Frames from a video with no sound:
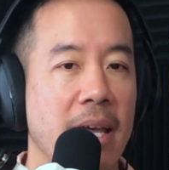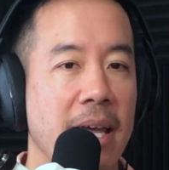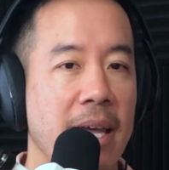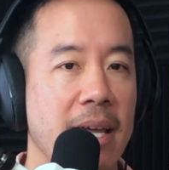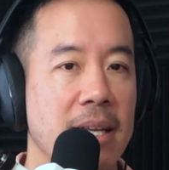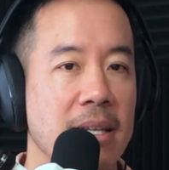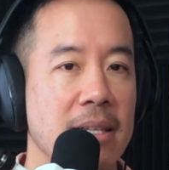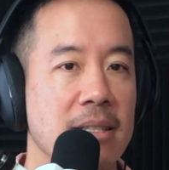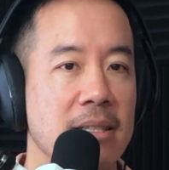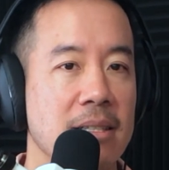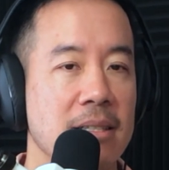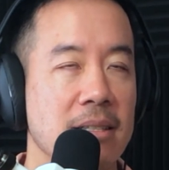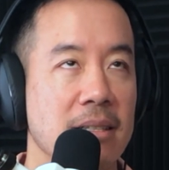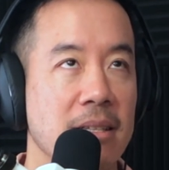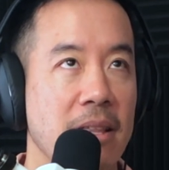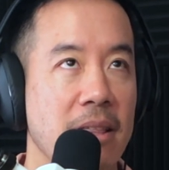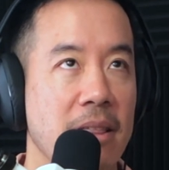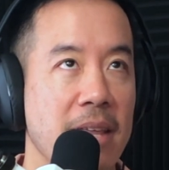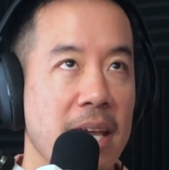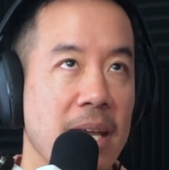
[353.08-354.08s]
And
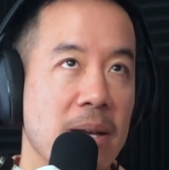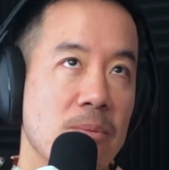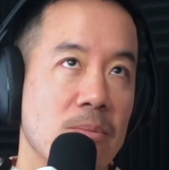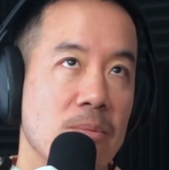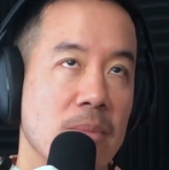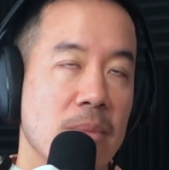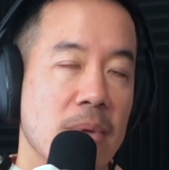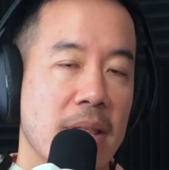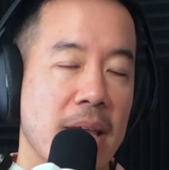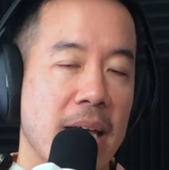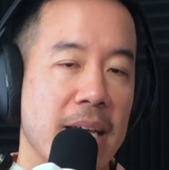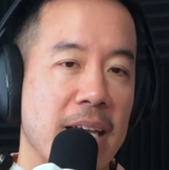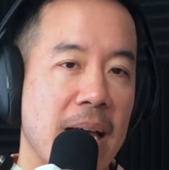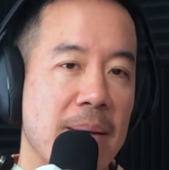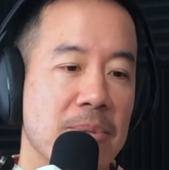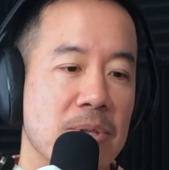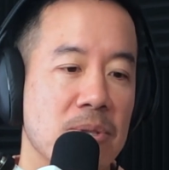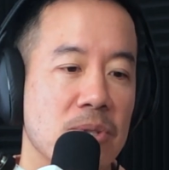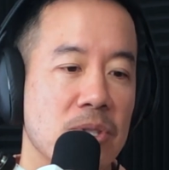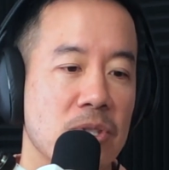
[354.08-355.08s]
then they
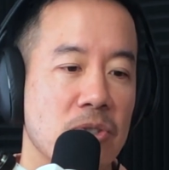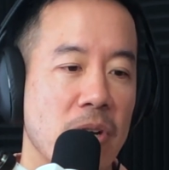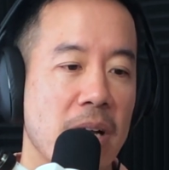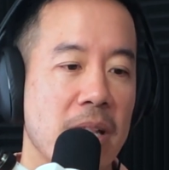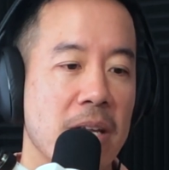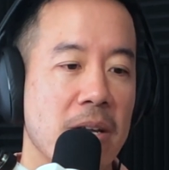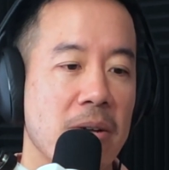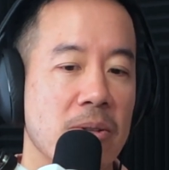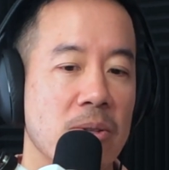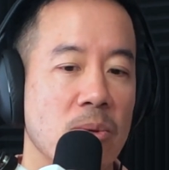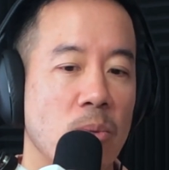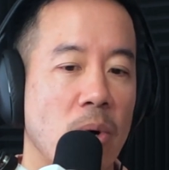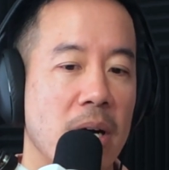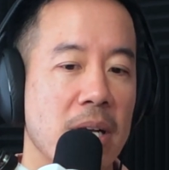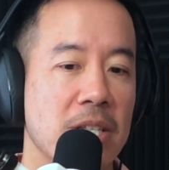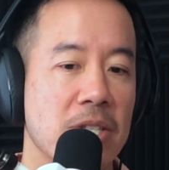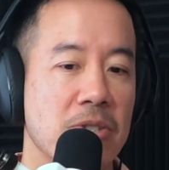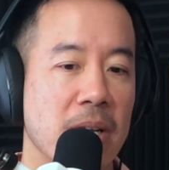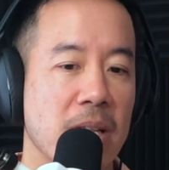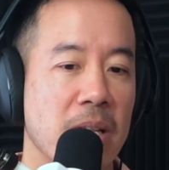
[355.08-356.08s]
came to Australia and the
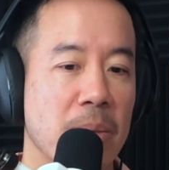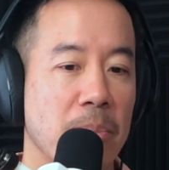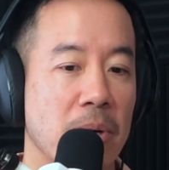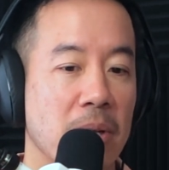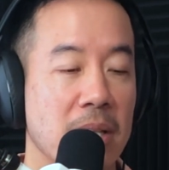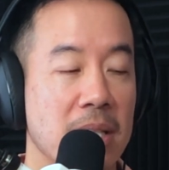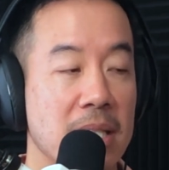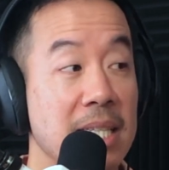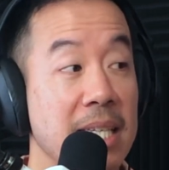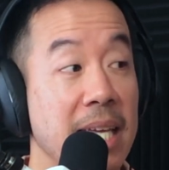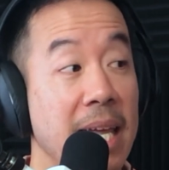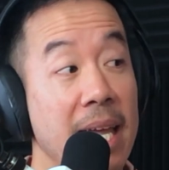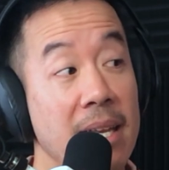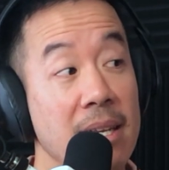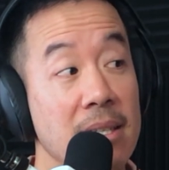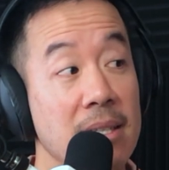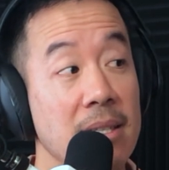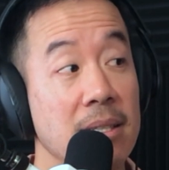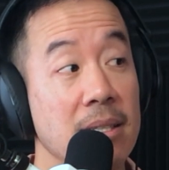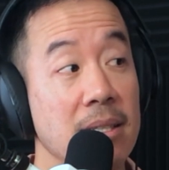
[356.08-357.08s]
White Australia policy
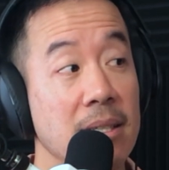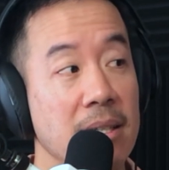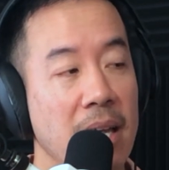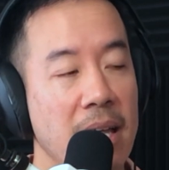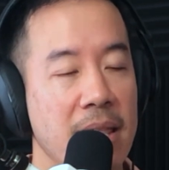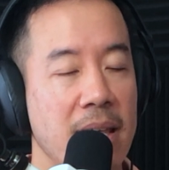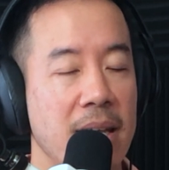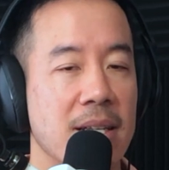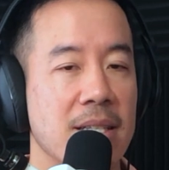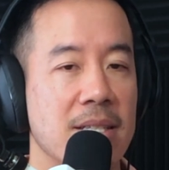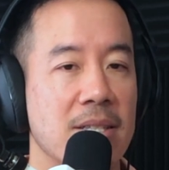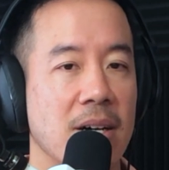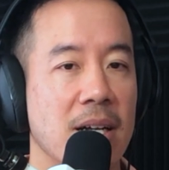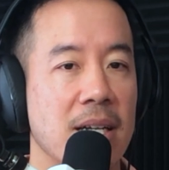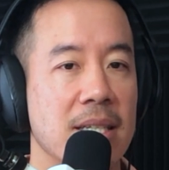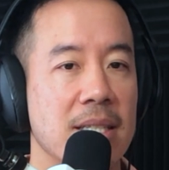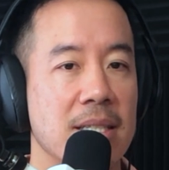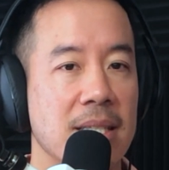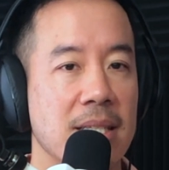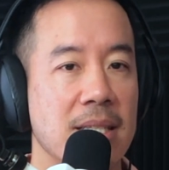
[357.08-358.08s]
ended, and they
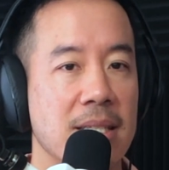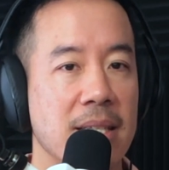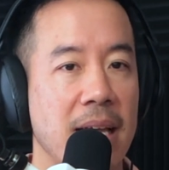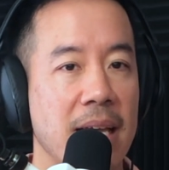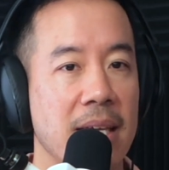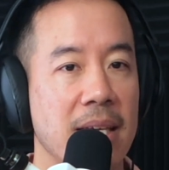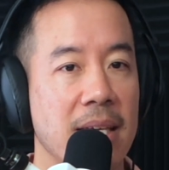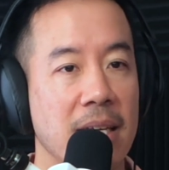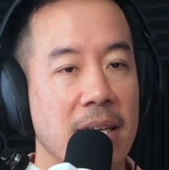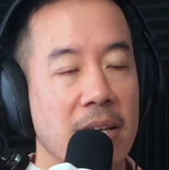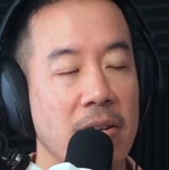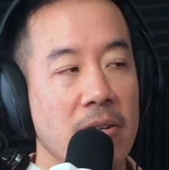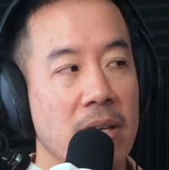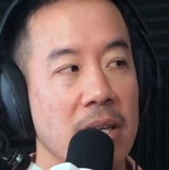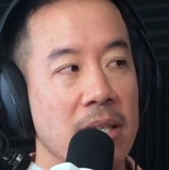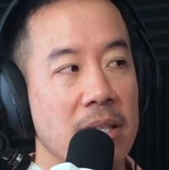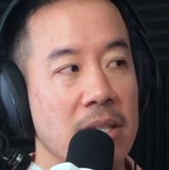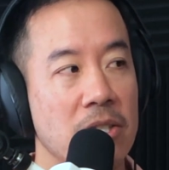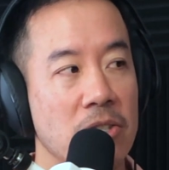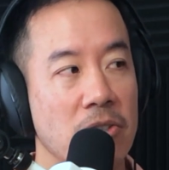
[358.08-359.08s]
decided to stay
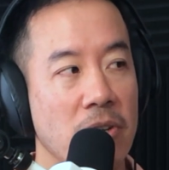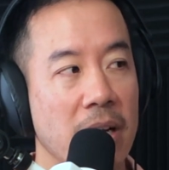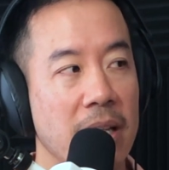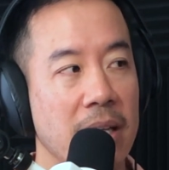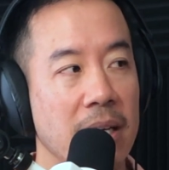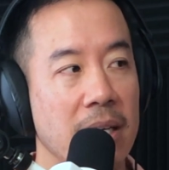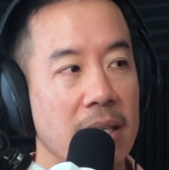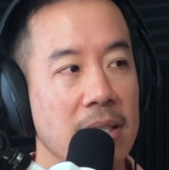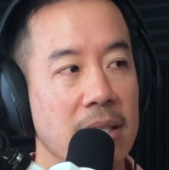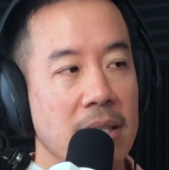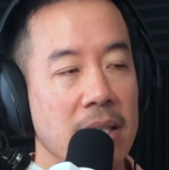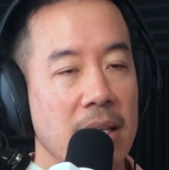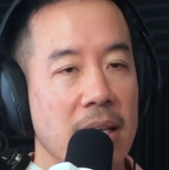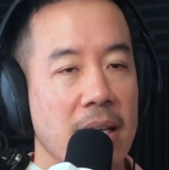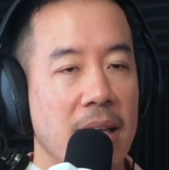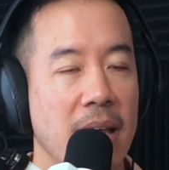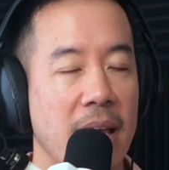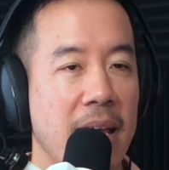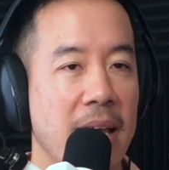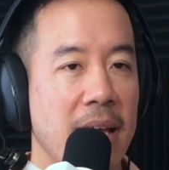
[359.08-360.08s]
here in Australia
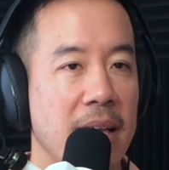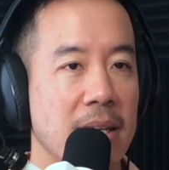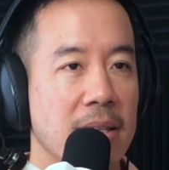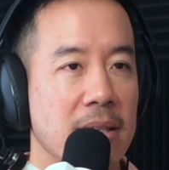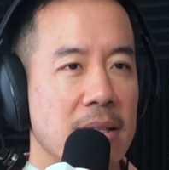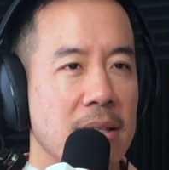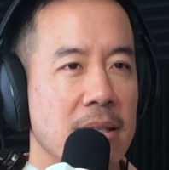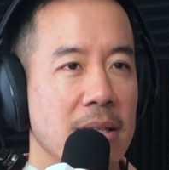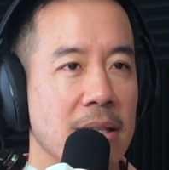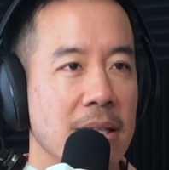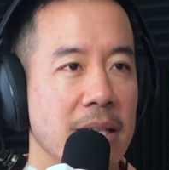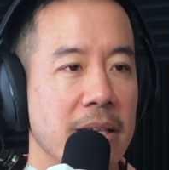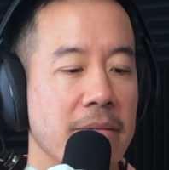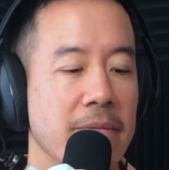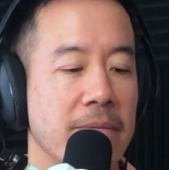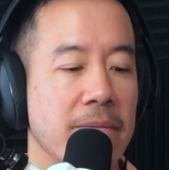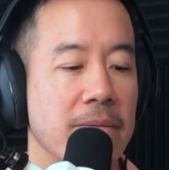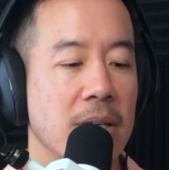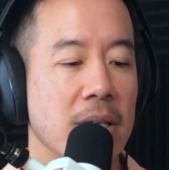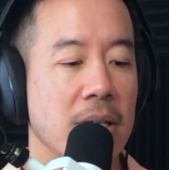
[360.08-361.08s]
and
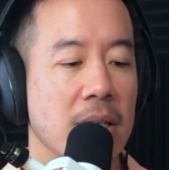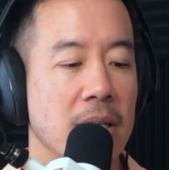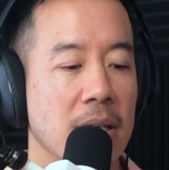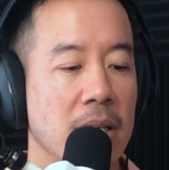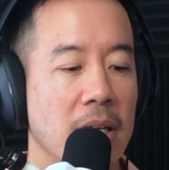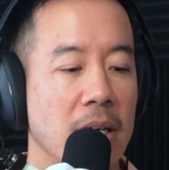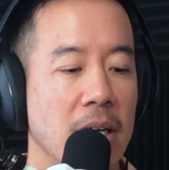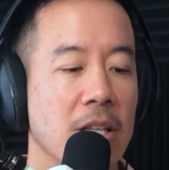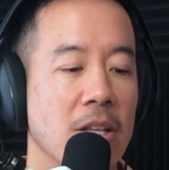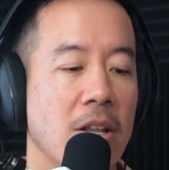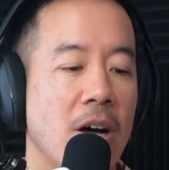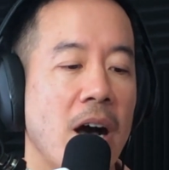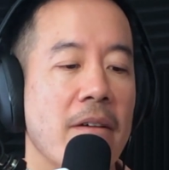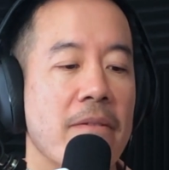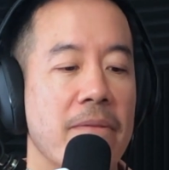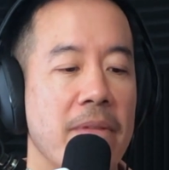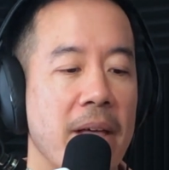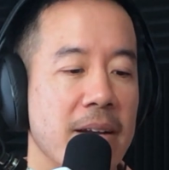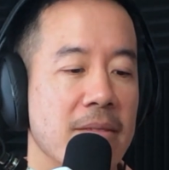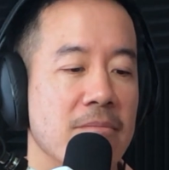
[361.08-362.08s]
live a
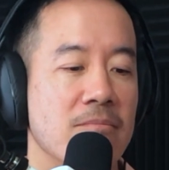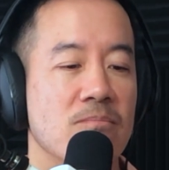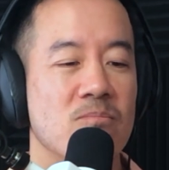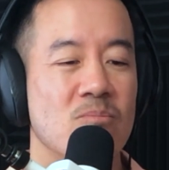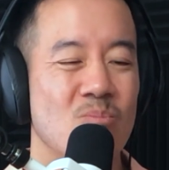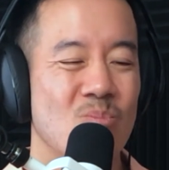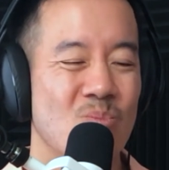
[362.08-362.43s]
life that